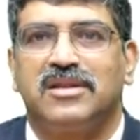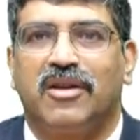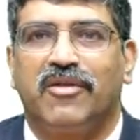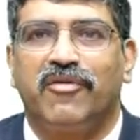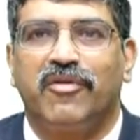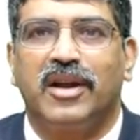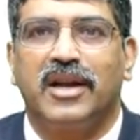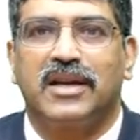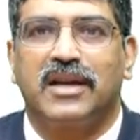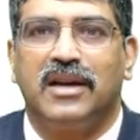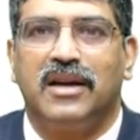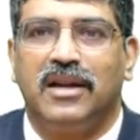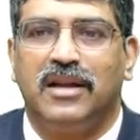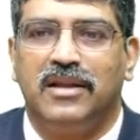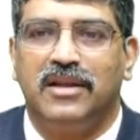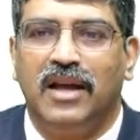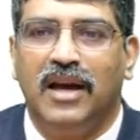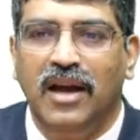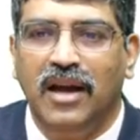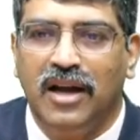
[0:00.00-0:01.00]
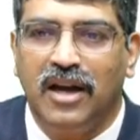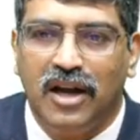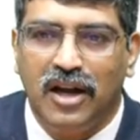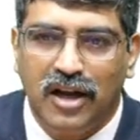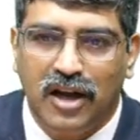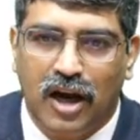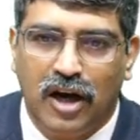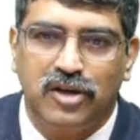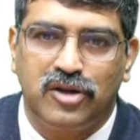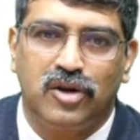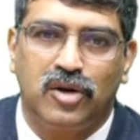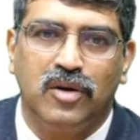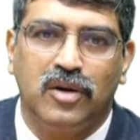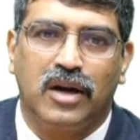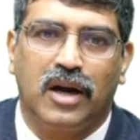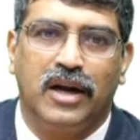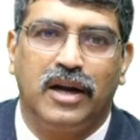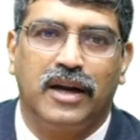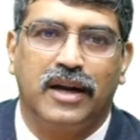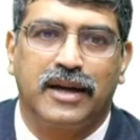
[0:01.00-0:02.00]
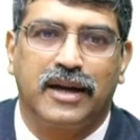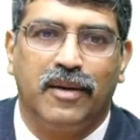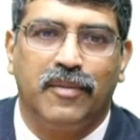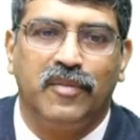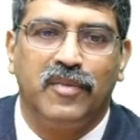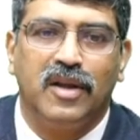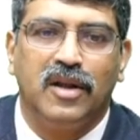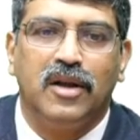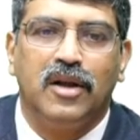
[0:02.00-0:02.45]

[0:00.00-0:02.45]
reflected in the electrocardiogram.